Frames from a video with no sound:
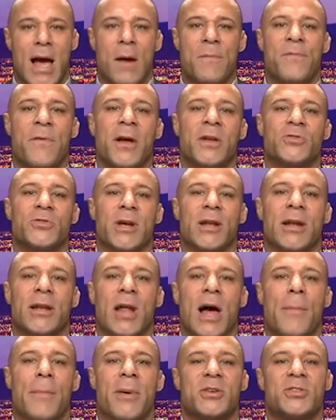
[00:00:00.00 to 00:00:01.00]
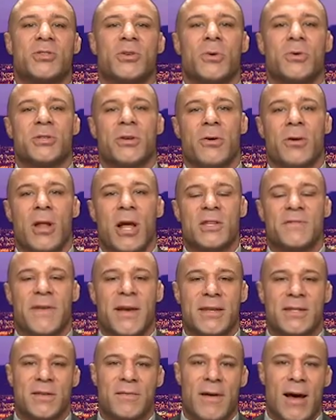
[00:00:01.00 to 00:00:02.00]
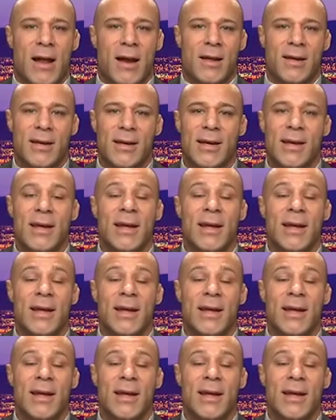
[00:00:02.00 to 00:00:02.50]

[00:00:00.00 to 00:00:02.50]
I'm Frank Trigg, and the Don Best Studios here in Las Vegas, Nevada.